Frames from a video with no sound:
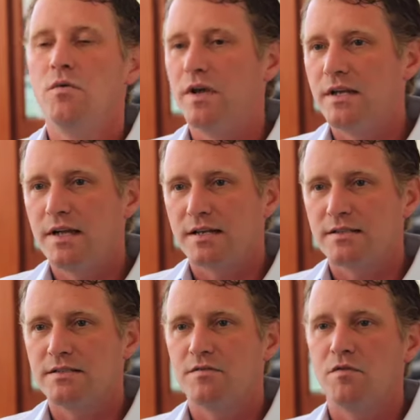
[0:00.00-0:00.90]
We
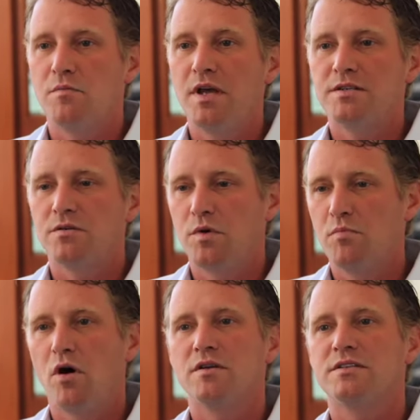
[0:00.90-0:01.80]
index this information, we
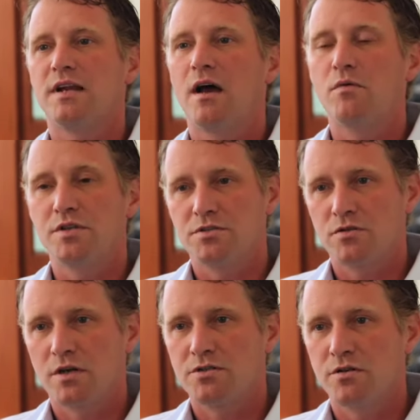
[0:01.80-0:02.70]
parse it out, we
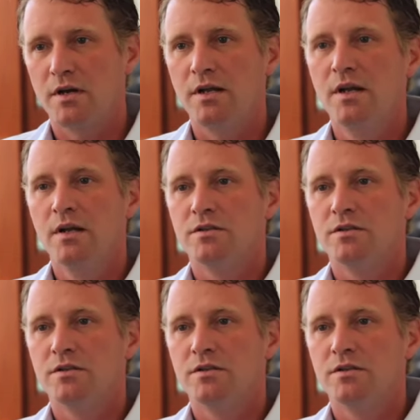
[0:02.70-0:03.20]
structure it.